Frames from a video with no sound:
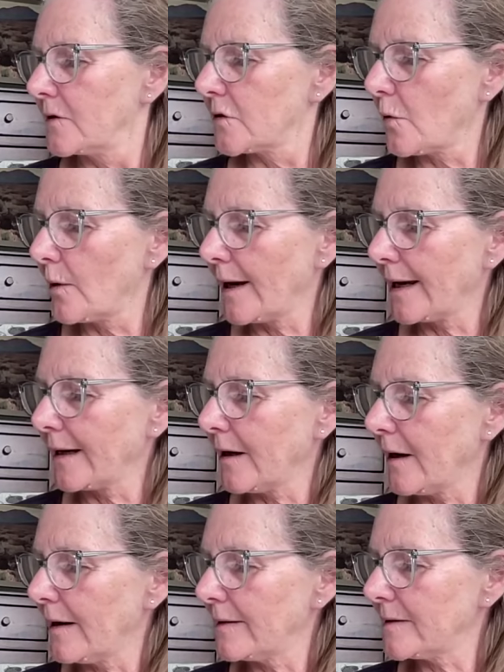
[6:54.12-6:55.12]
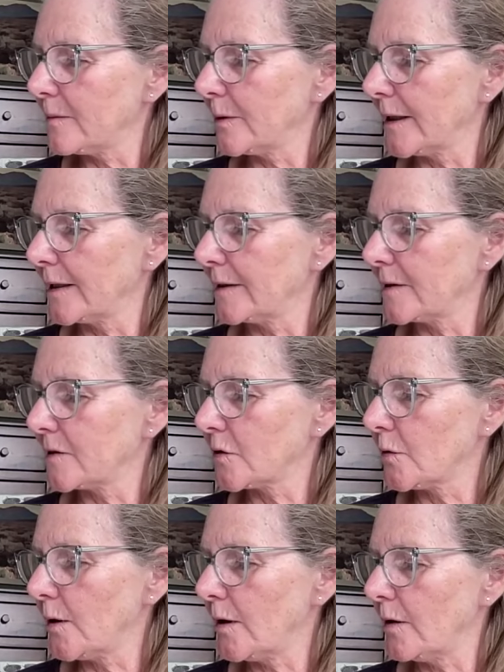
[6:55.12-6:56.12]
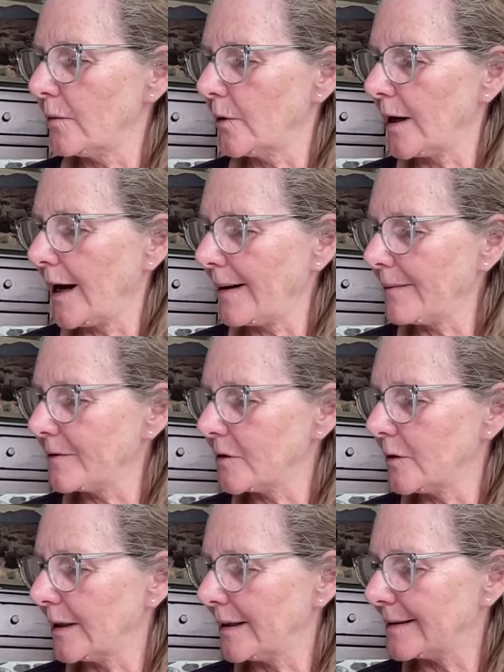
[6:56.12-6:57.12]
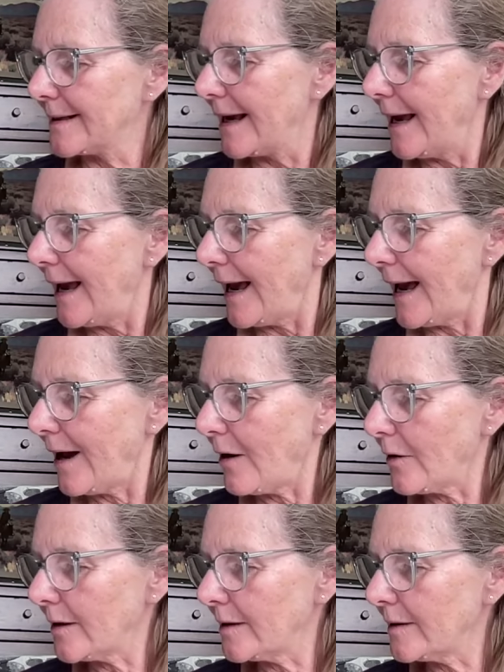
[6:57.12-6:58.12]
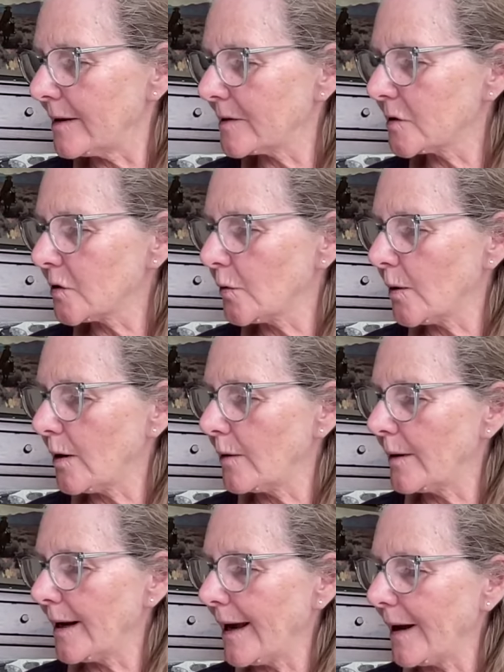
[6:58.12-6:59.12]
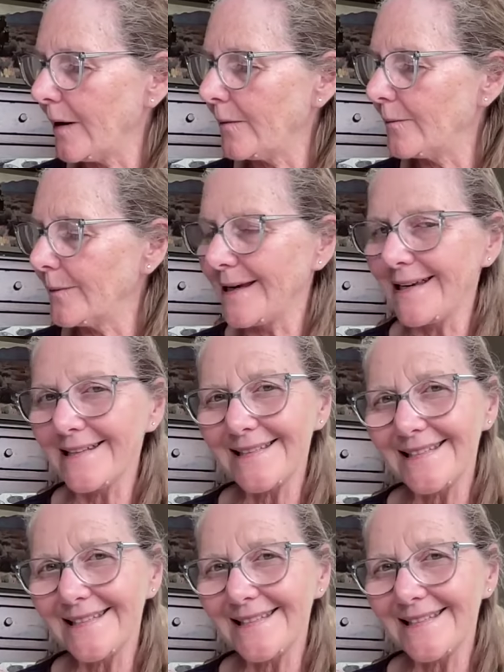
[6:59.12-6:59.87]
So when I contemplate this quote, what I'm doing is, how can this quote help me